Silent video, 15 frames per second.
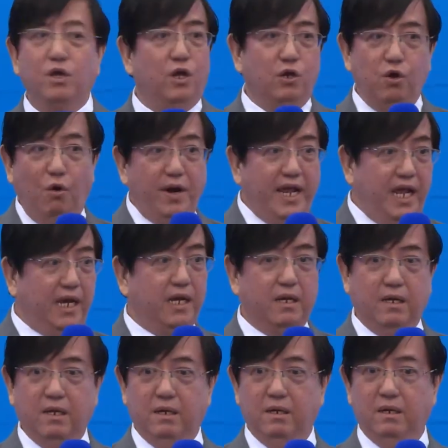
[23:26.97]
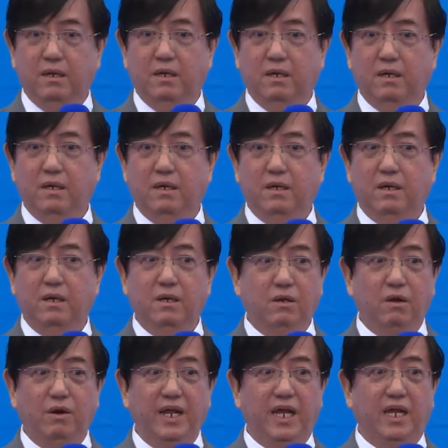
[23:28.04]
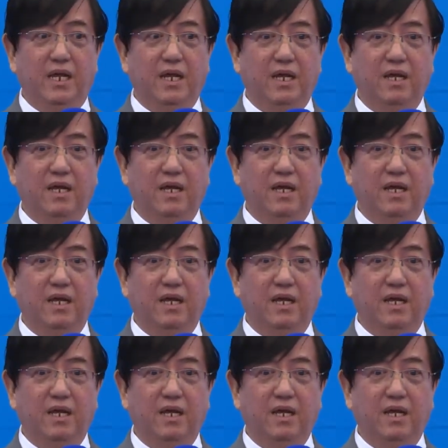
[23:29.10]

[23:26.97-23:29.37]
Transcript: No need. No need.